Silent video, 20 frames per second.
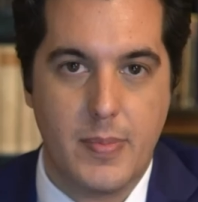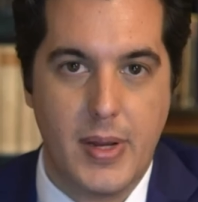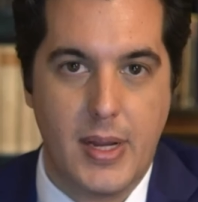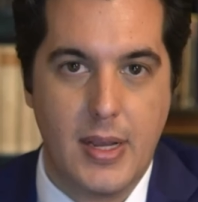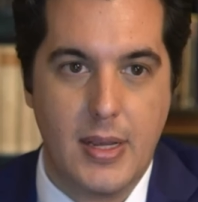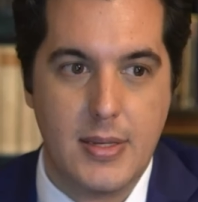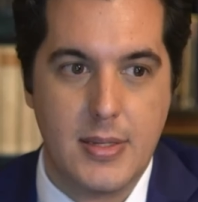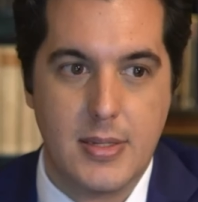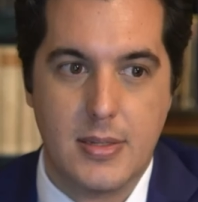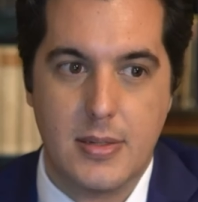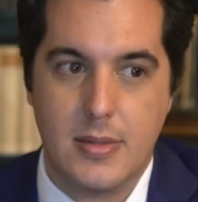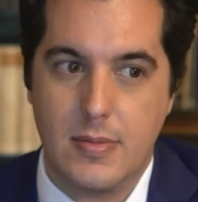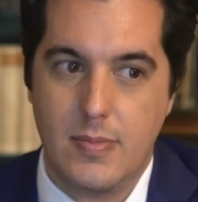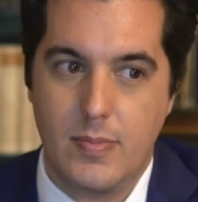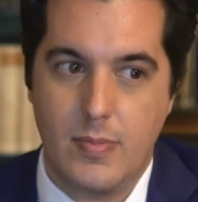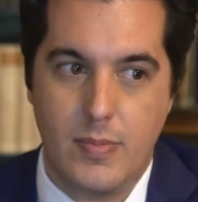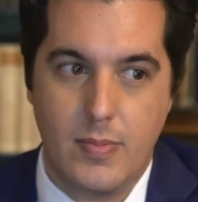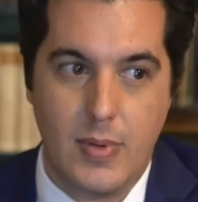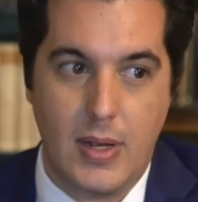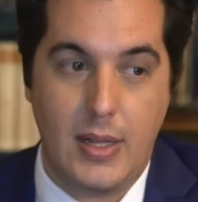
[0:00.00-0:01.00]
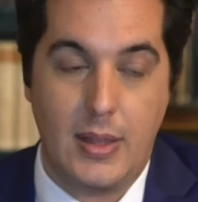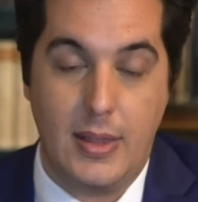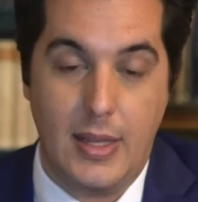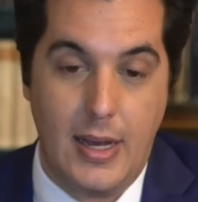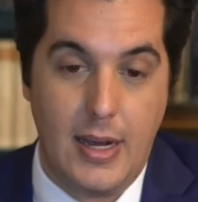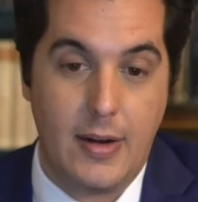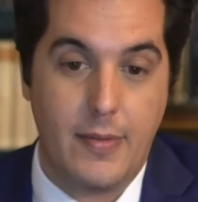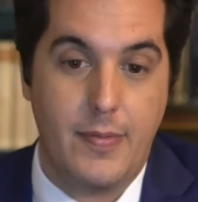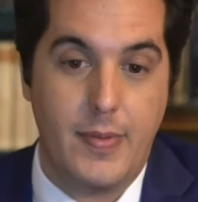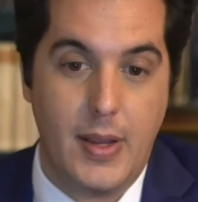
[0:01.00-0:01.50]
Because a
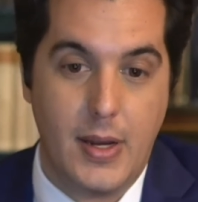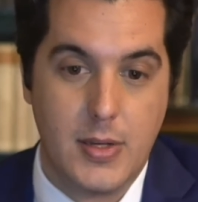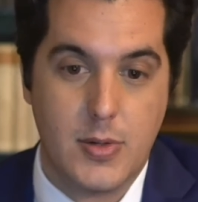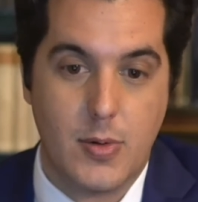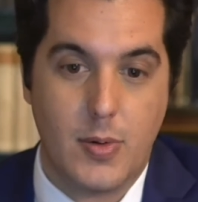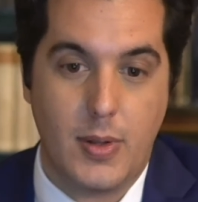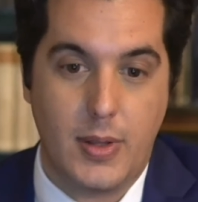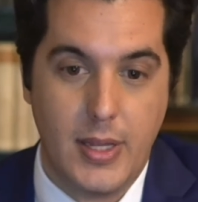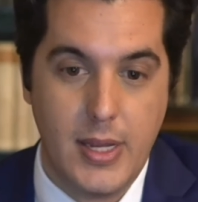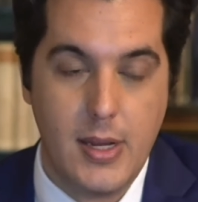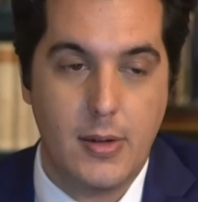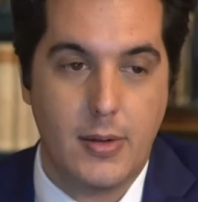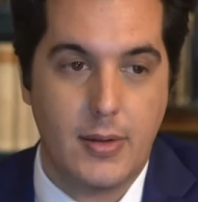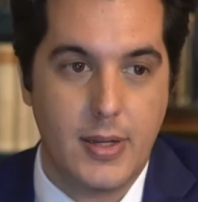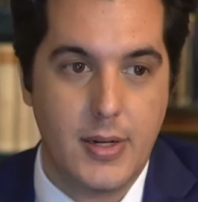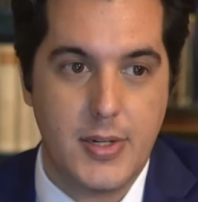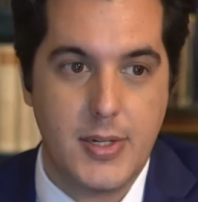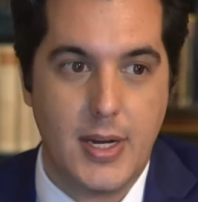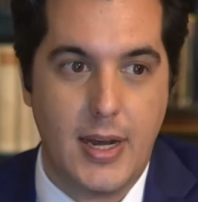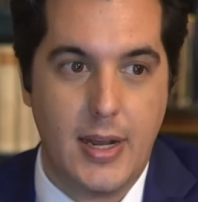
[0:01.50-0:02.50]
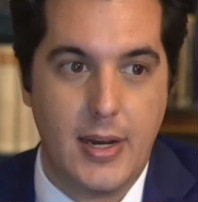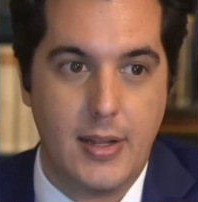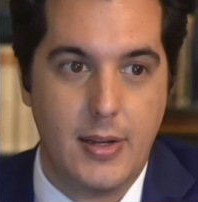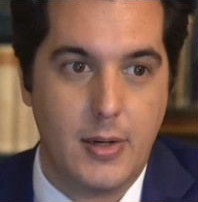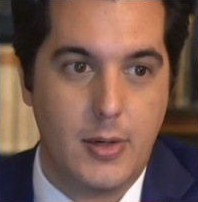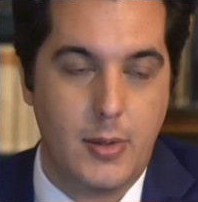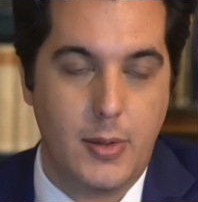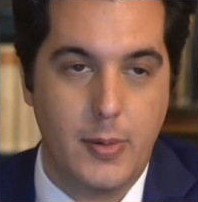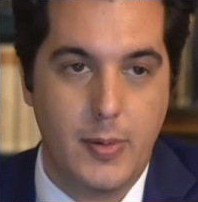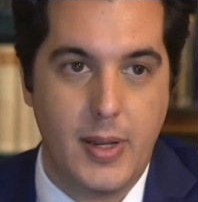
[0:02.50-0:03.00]
lot of things are illegal in China,
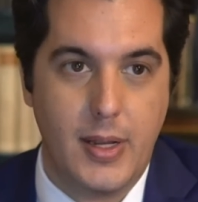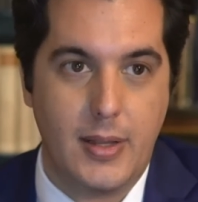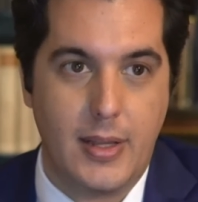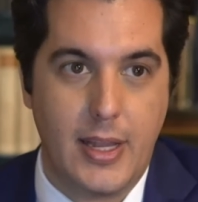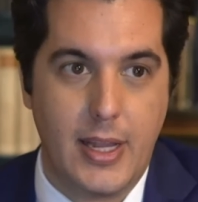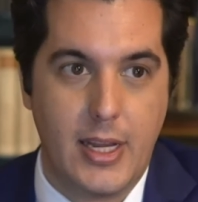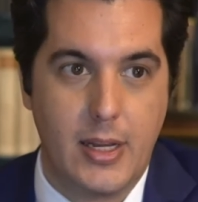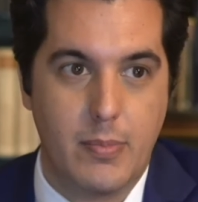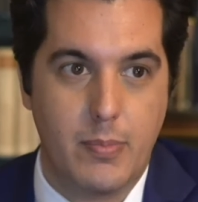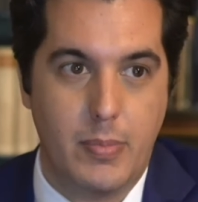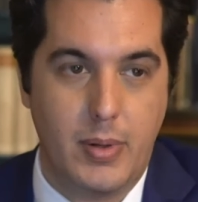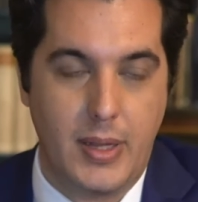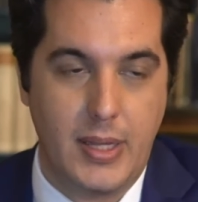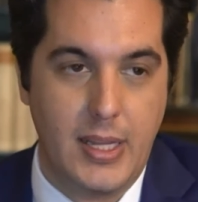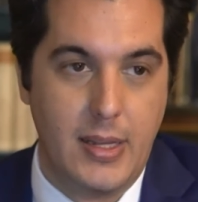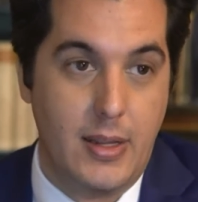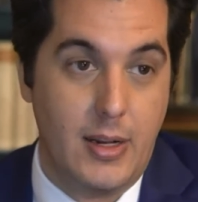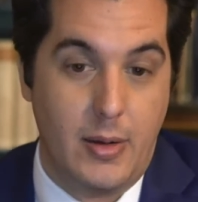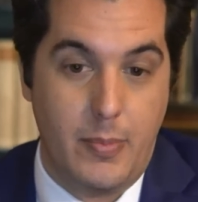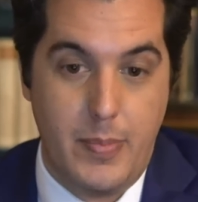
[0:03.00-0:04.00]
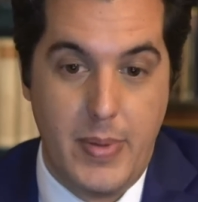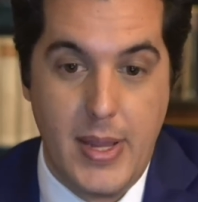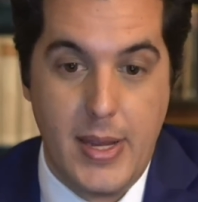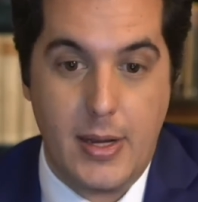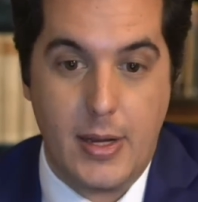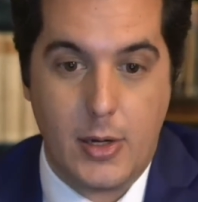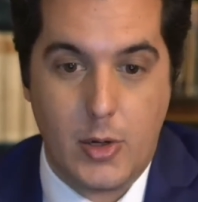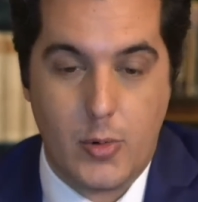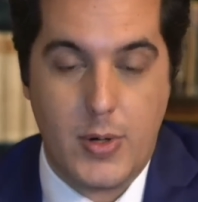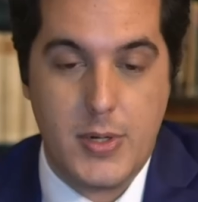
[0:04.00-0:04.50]
including like, you know,
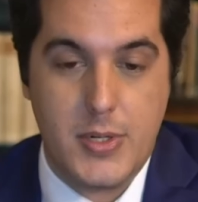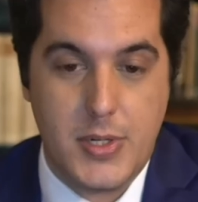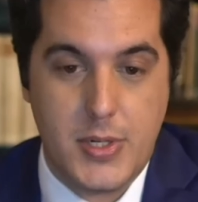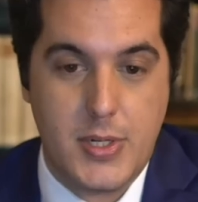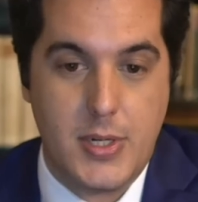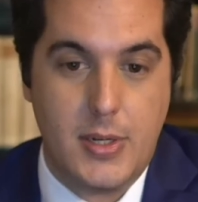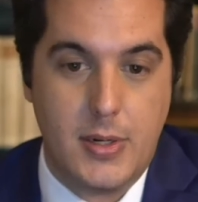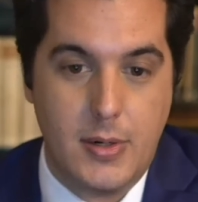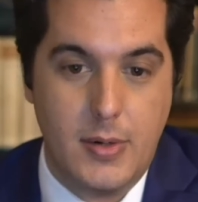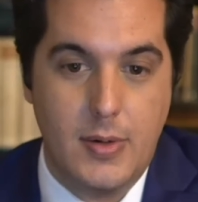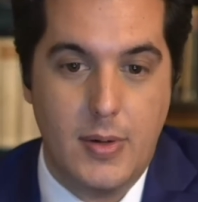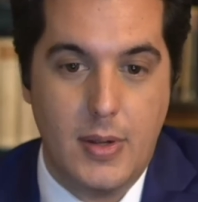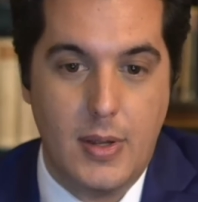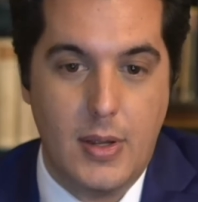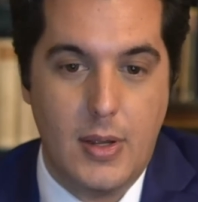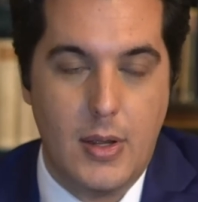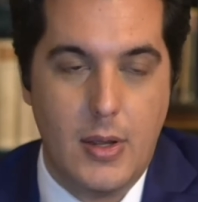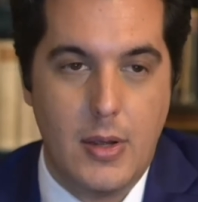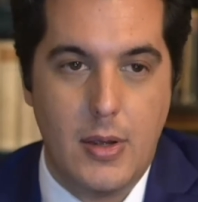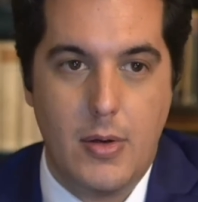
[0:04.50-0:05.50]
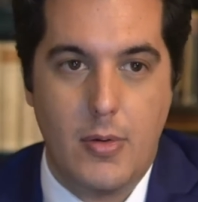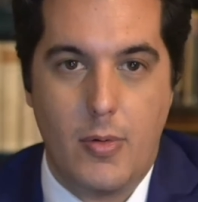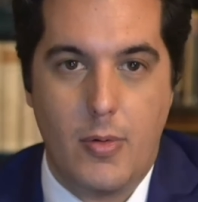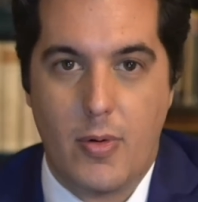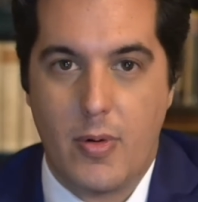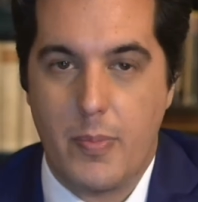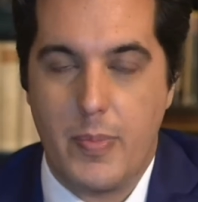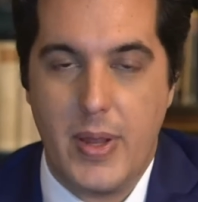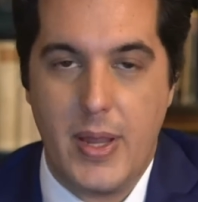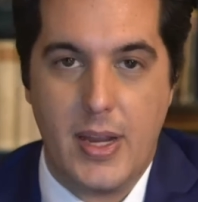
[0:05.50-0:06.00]
being a Christian
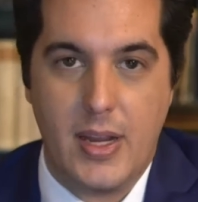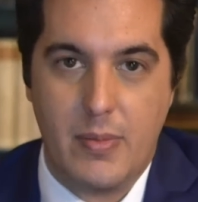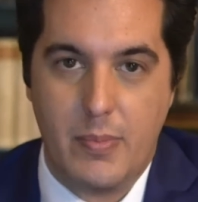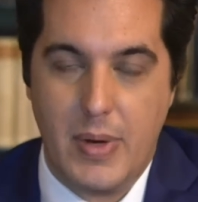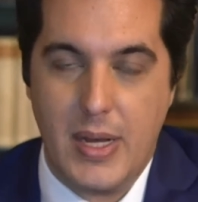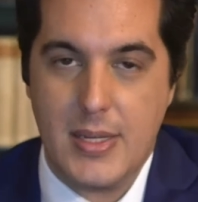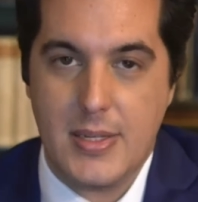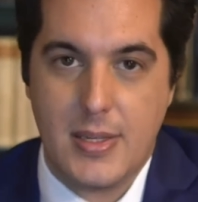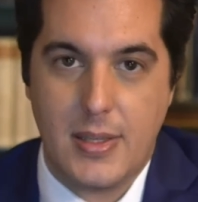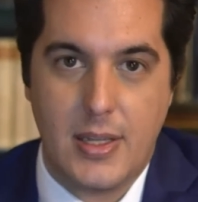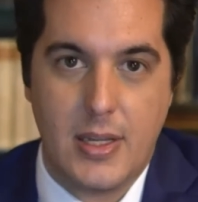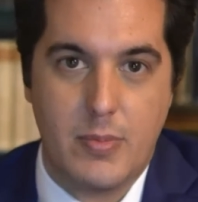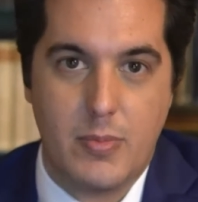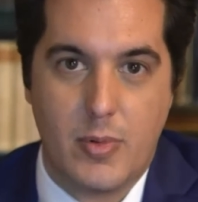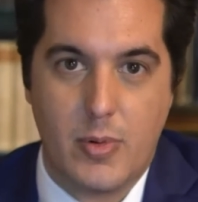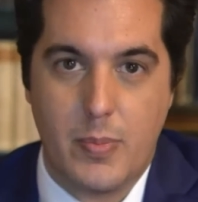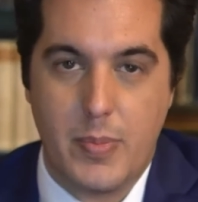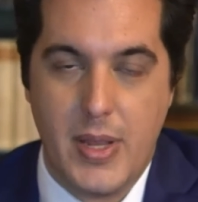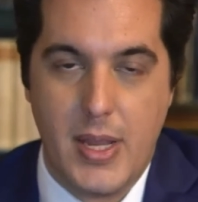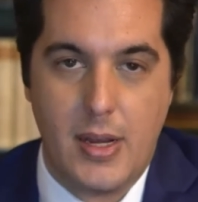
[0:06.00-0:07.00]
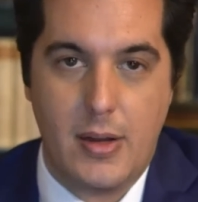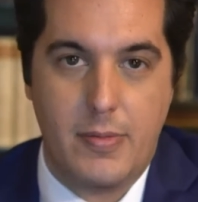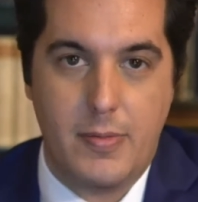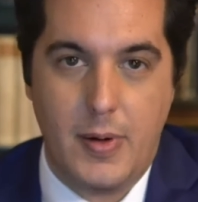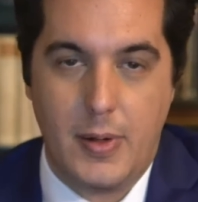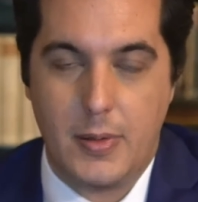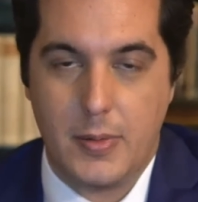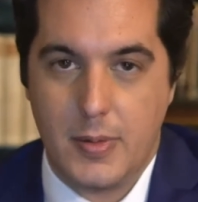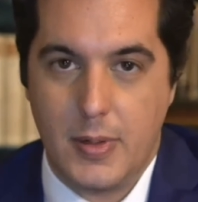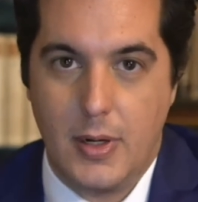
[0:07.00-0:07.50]
or being a Muslim or being a
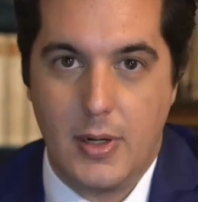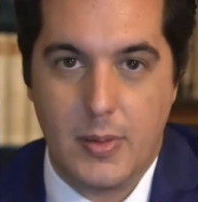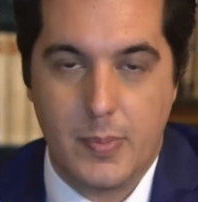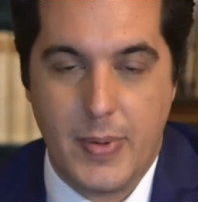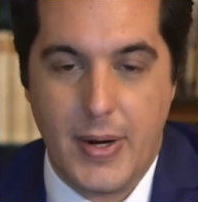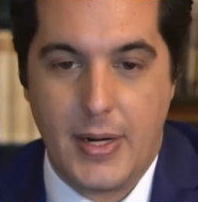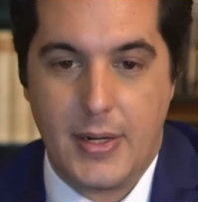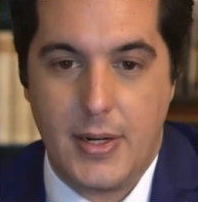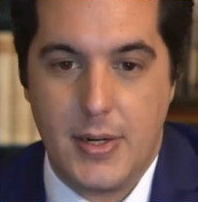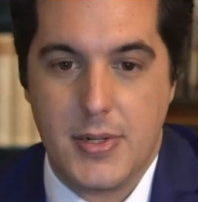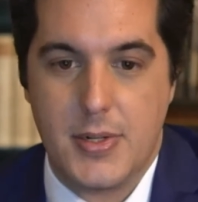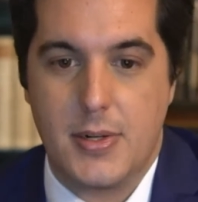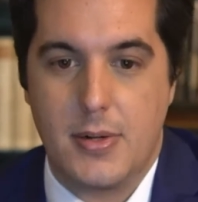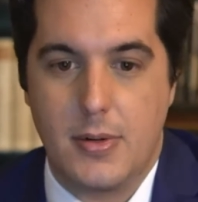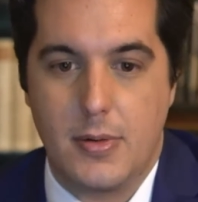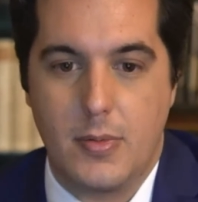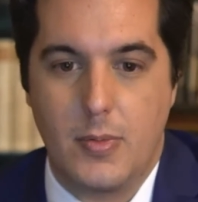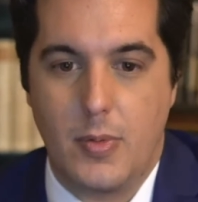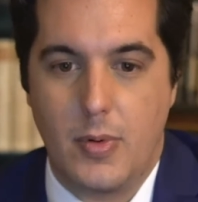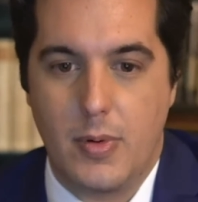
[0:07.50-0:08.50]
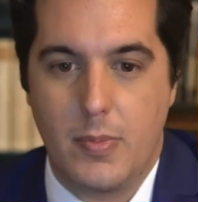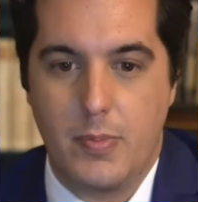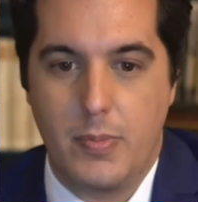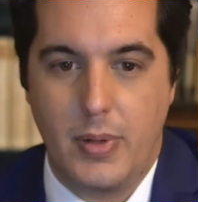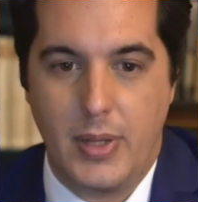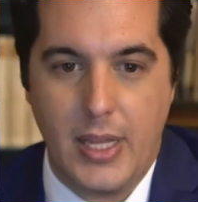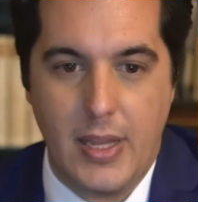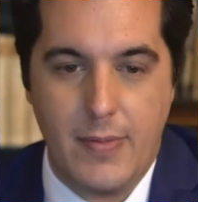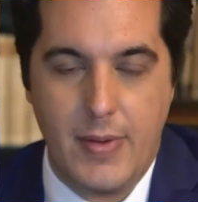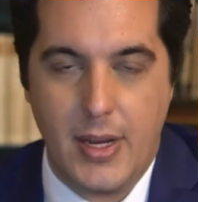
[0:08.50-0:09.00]
Falun Gong practitioner or
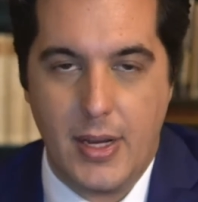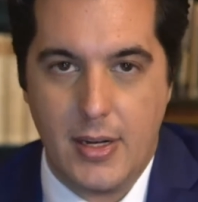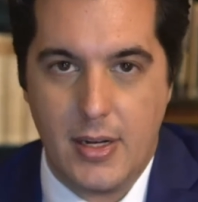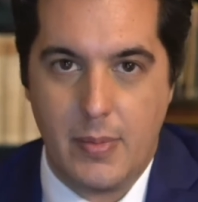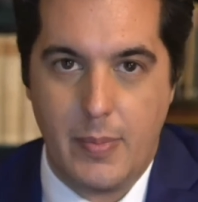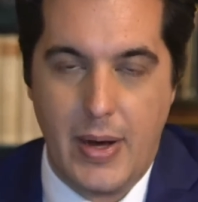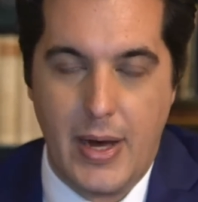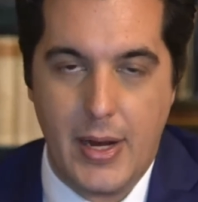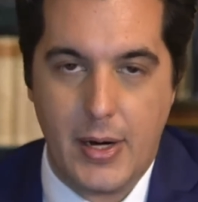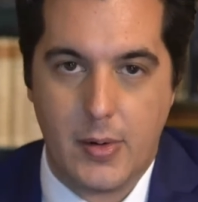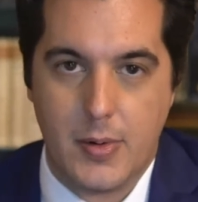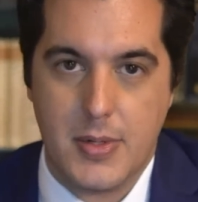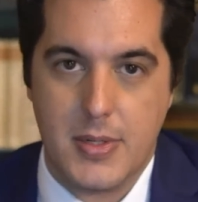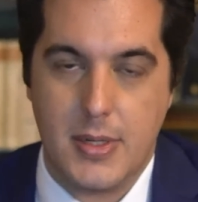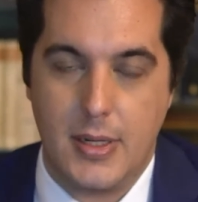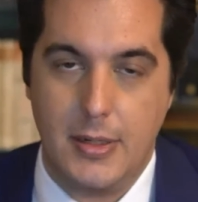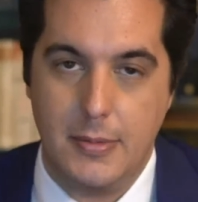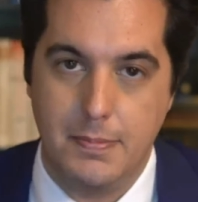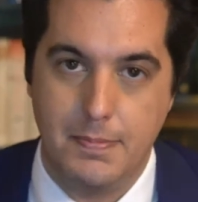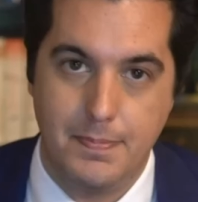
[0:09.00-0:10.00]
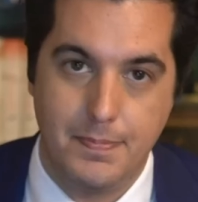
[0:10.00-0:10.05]
believing in democracy.